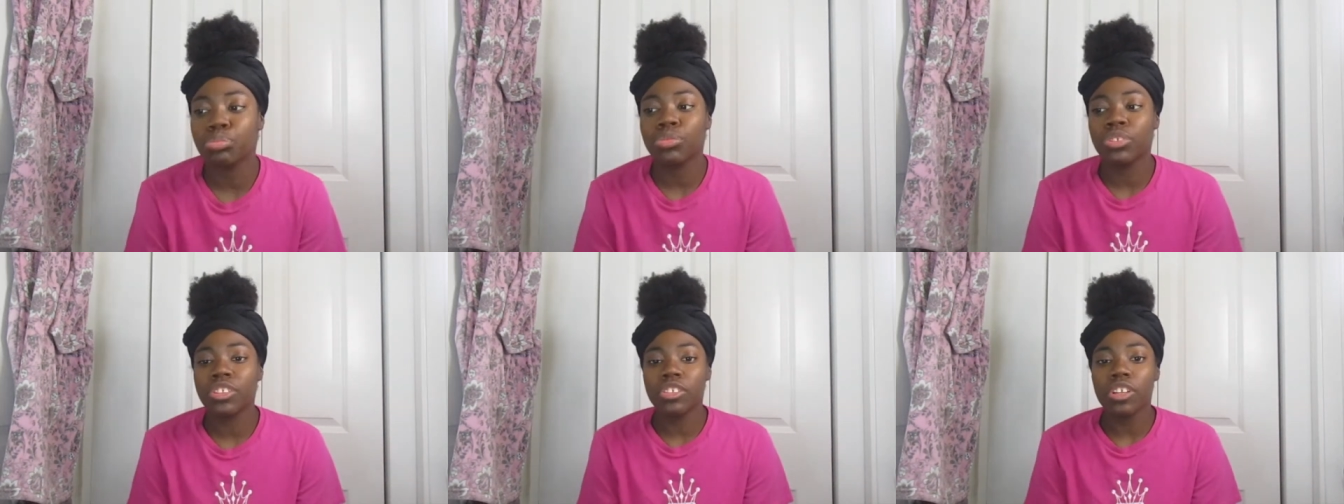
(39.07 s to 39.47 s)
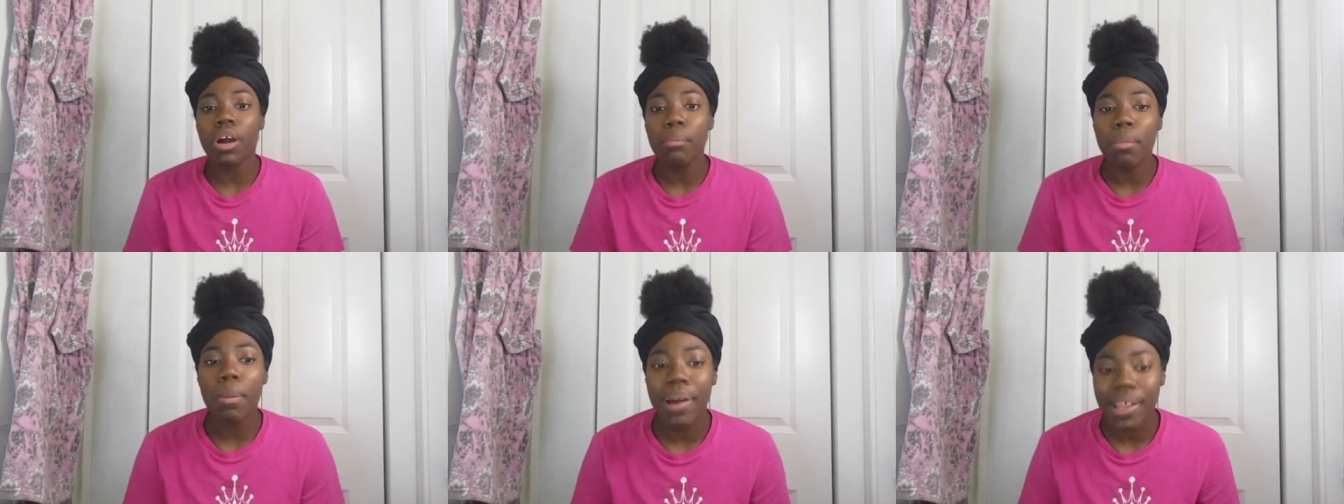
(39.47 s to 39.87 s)

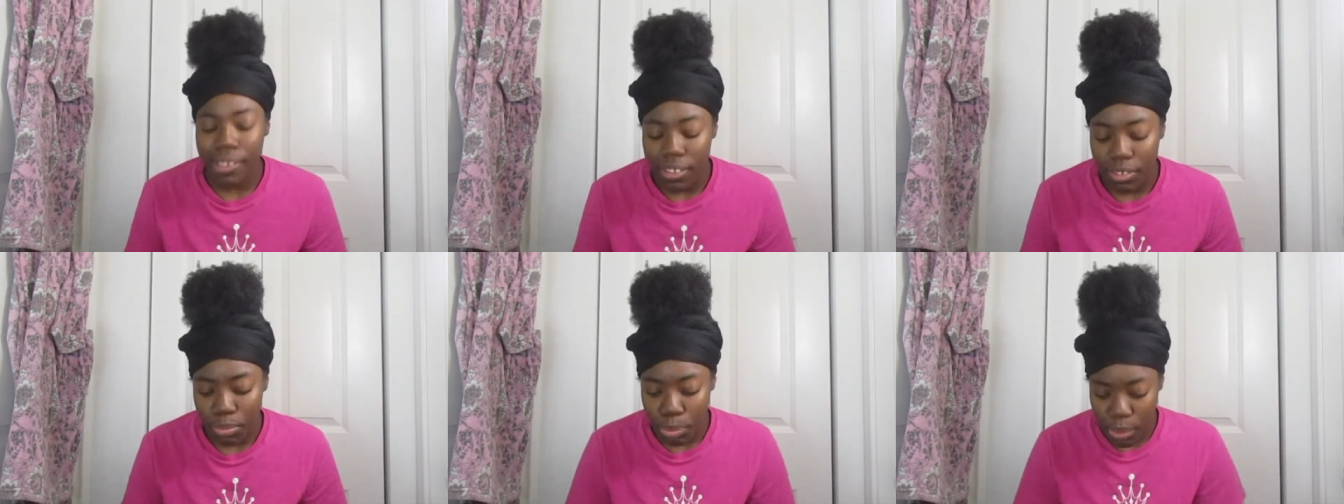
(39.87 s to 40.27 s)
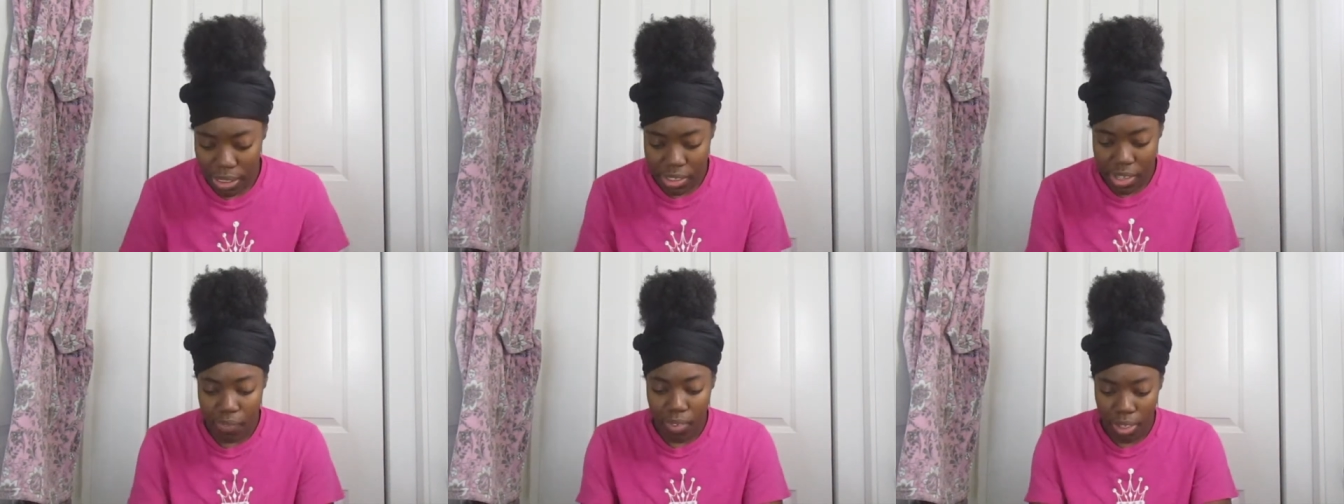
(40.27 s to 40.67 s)
something about this
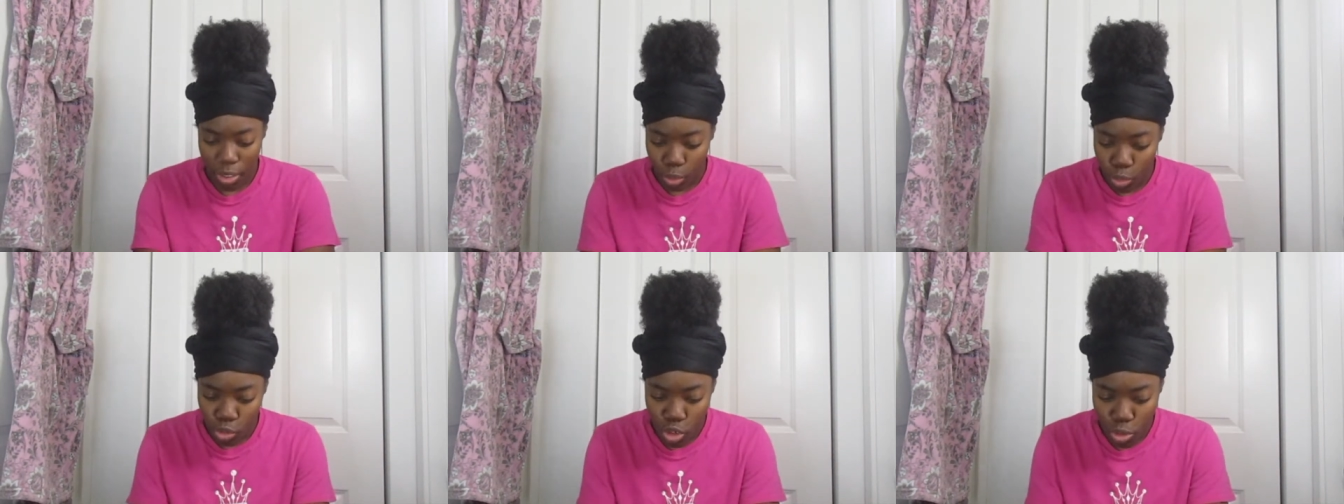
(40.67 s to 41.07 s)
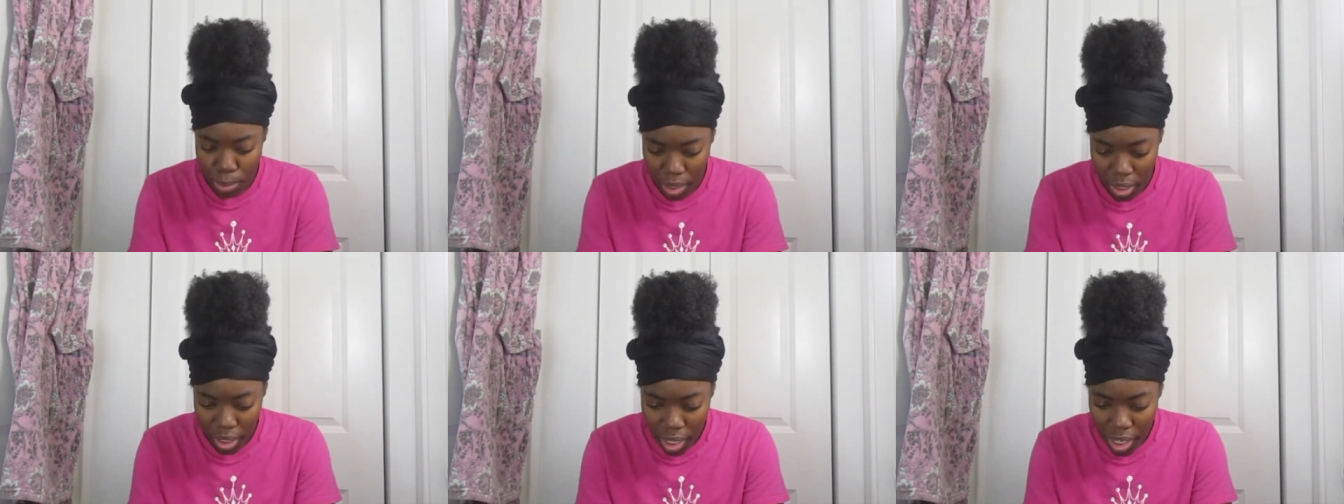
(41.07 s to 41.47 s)
Pacific
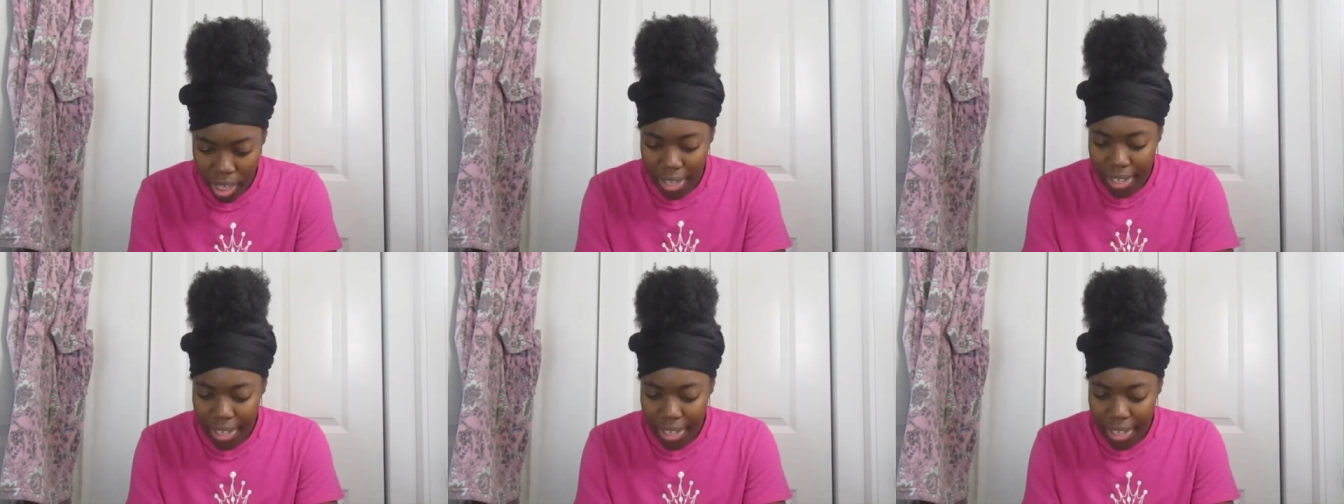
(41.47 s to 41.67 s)
YouTuber.